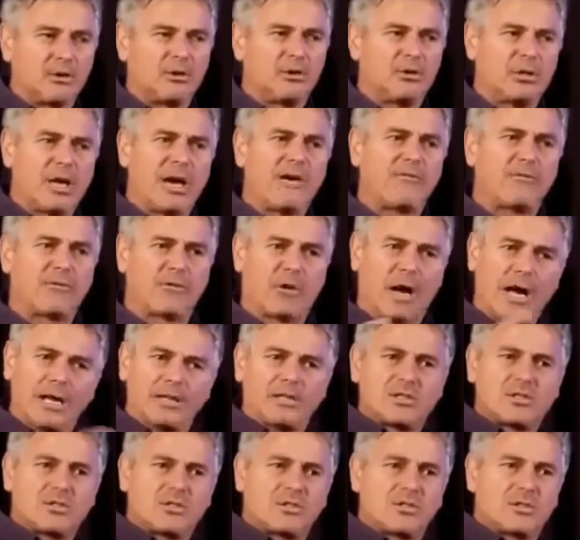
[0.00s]
Do you have
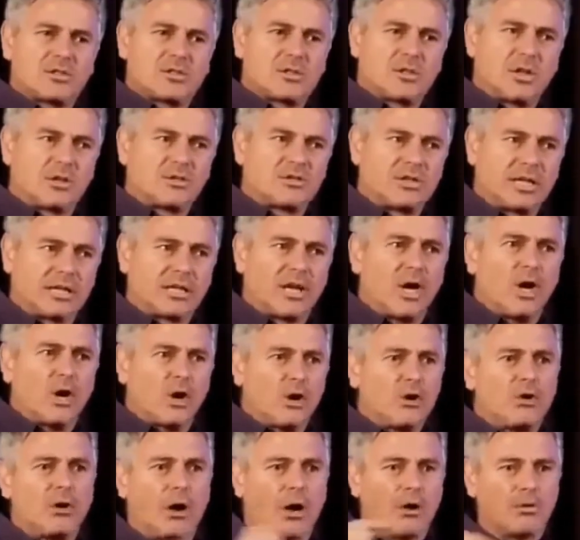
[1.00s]
rights to this contract?
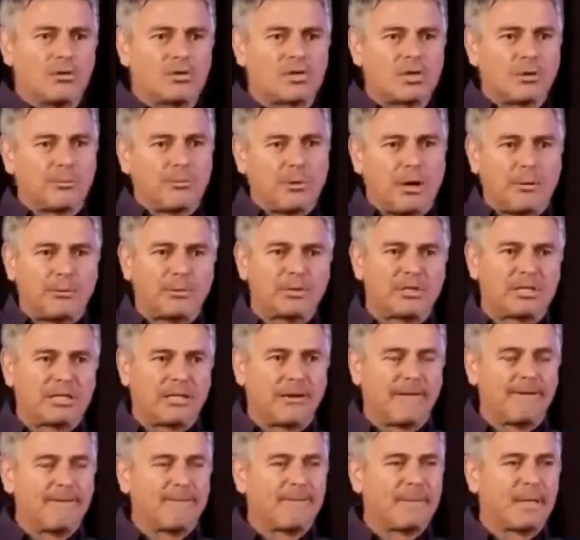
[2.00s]
Who owns the
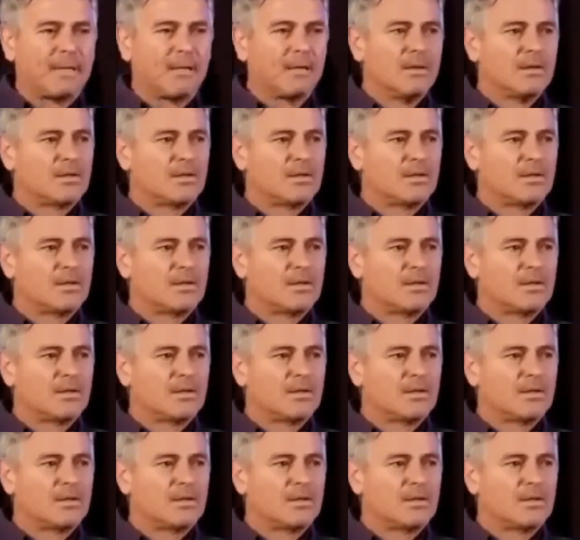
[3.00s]
property?